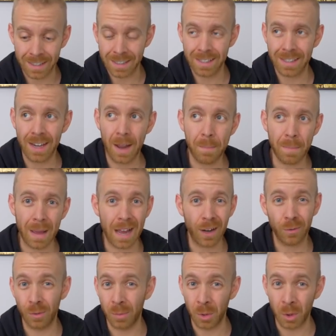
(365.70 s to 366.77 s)
to step
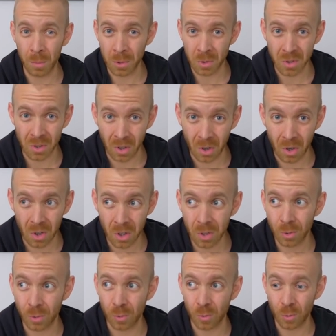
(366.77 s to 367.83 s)
back from almost
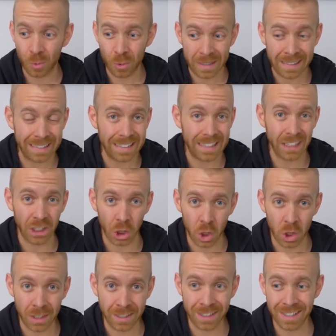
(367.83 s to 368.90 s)
all really
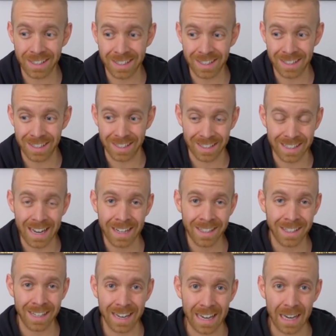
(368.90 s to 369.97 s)
long distance,
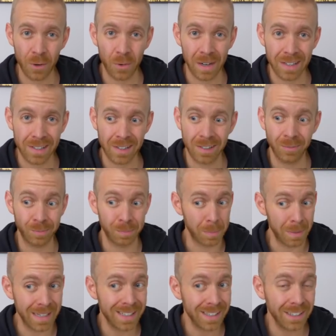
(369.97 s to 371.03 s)
intense A racing,
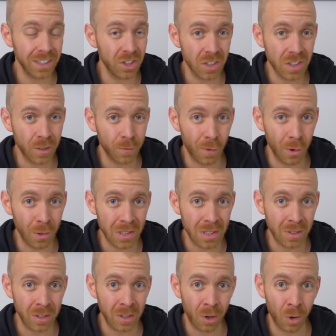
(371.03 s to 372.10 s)
basically just to focus
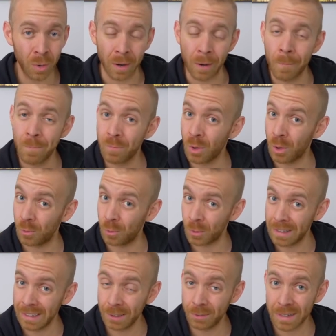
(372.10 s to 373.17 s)
on Kona.
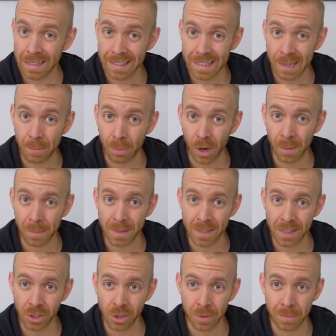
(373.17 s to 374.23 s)
Really risky
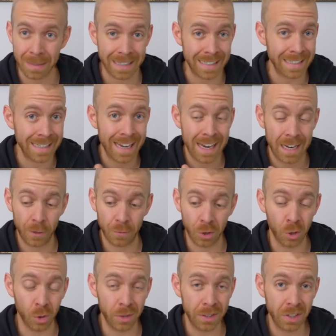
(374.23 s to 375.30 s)
proposition, because if
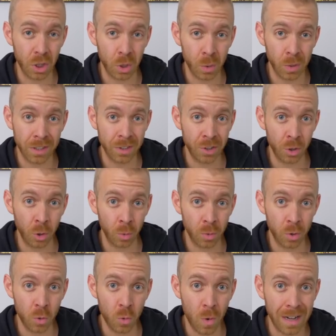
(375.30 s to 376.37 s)
you go into Kona and
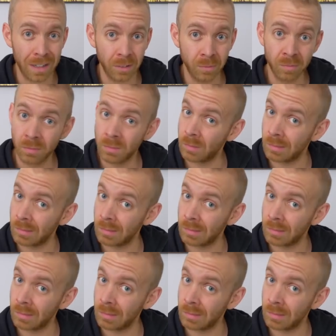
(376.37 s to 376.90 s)
don't do well,